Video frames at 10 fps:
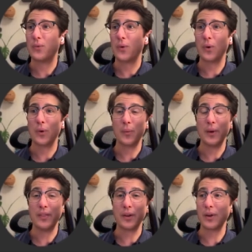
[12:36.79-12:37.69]
for
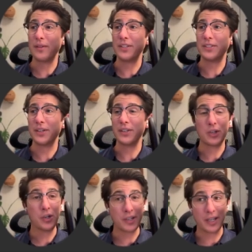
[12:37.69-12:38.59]
when the gravy's done
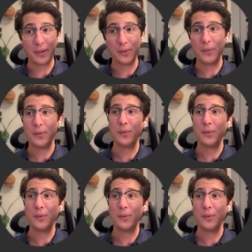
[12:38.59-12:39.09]
cooking,